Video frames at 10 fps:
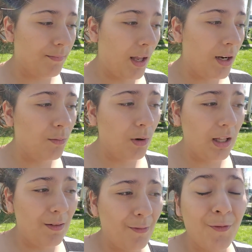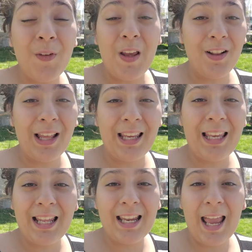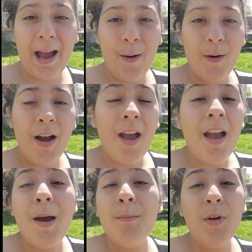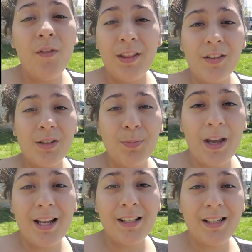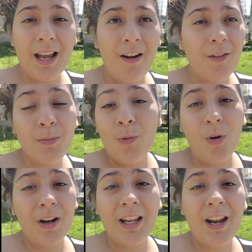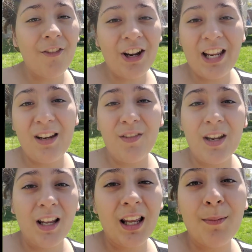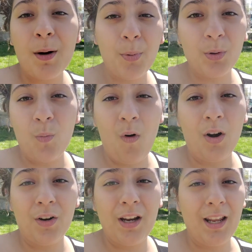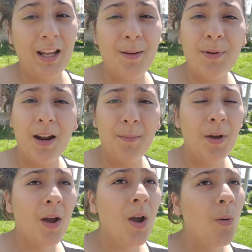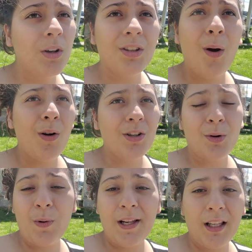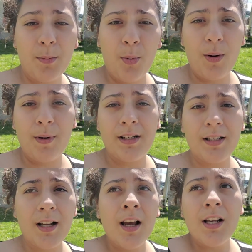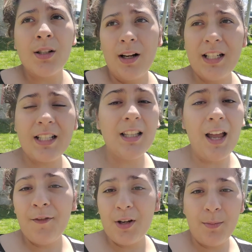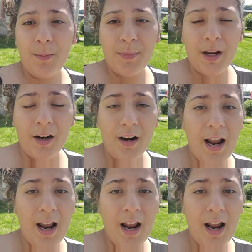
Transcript: didn't really even feel like getting out and moving those plants every morning and every evening, keeping up with the watering and keeping up with going to your weekly appointments. So I just left them up there,